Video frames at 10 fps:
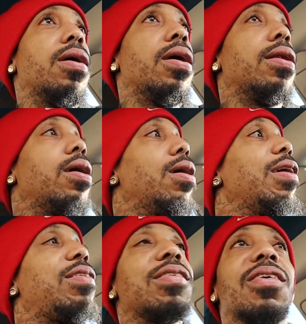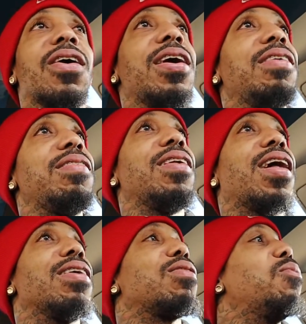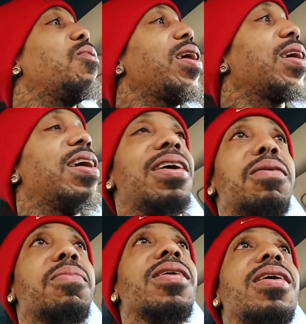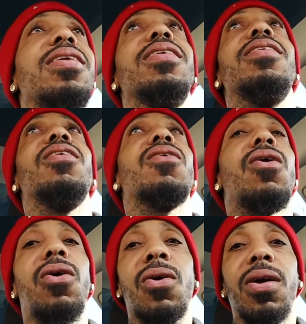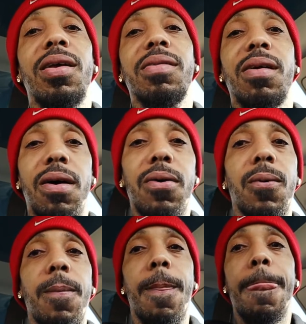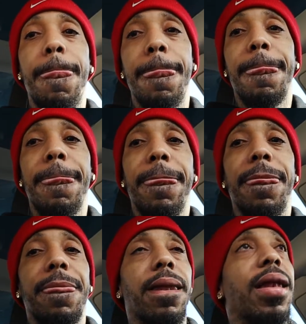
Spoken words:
And it's just crazy, like, to wake up and your car is gone.